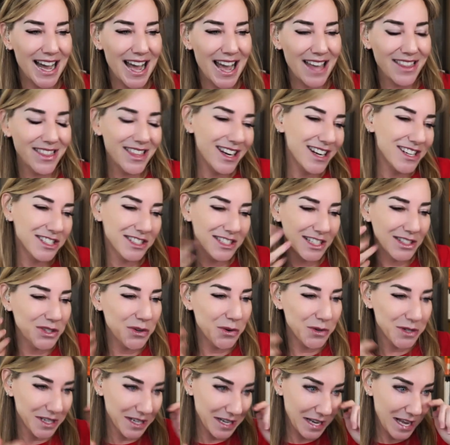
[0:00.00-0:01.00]
and then I just
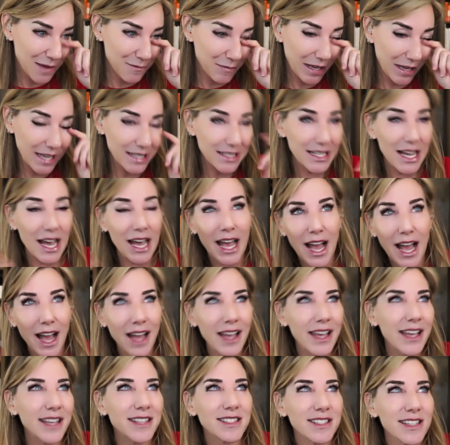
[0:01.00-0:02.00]
ignored it again because uh,
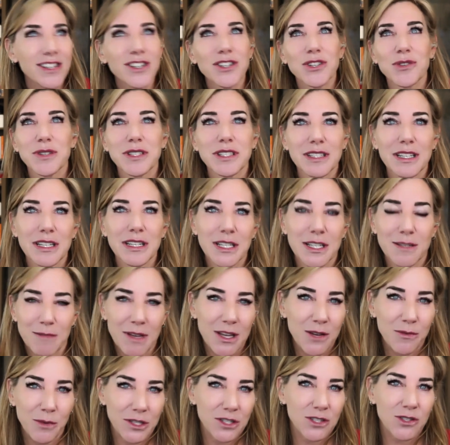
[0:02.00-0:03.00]
it's interesting to
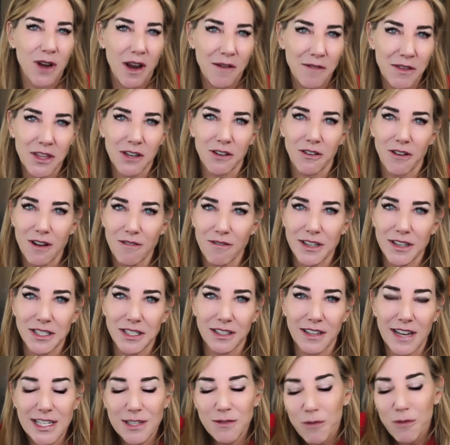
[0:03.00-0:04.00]
me what's driving the Great
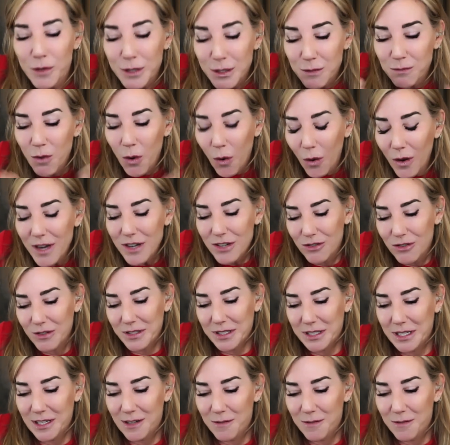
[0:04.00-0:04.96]
Resignation. What's more interesting to